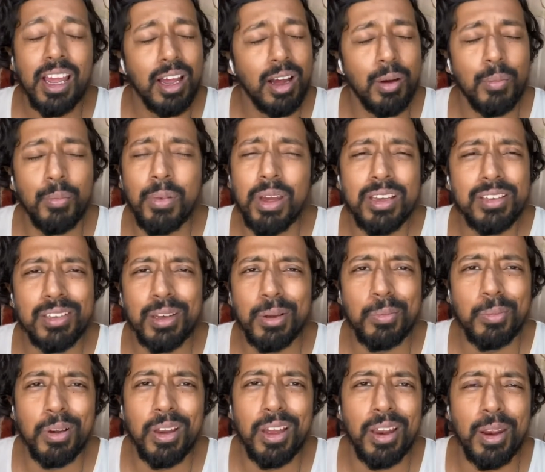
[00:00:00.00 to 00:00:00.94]

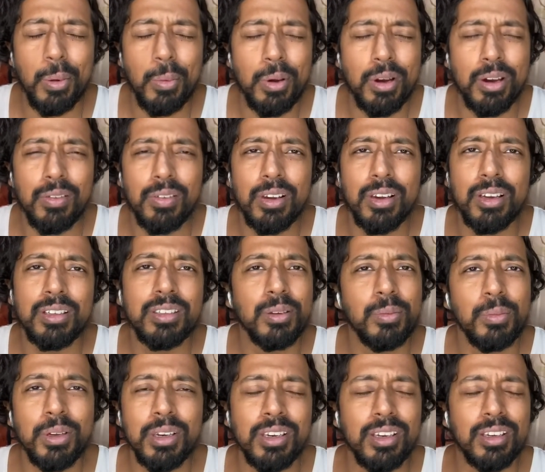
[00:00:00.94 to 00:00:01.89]
Amazing player, AB de Villiers. I
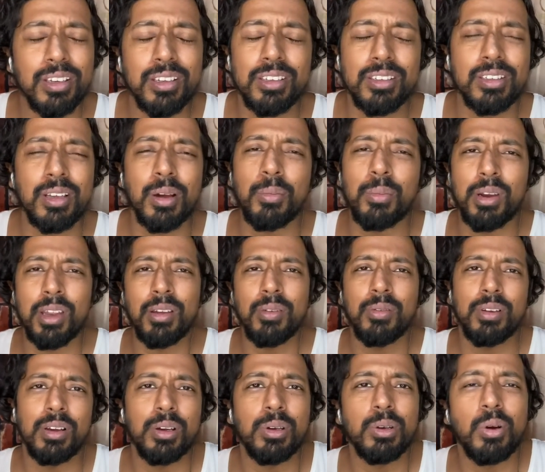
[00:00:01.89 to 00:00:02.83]
mean, someday
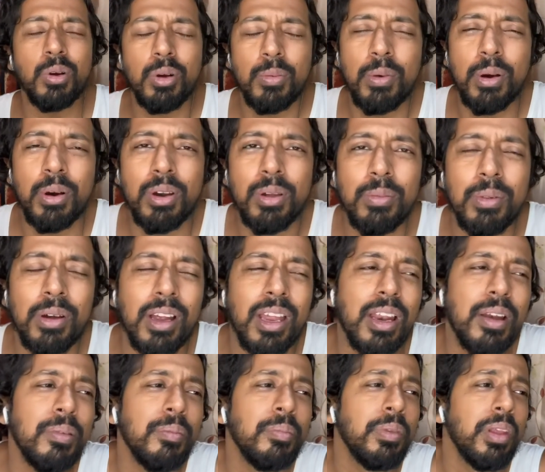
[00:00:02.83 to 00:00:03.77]
we'll talk about him again.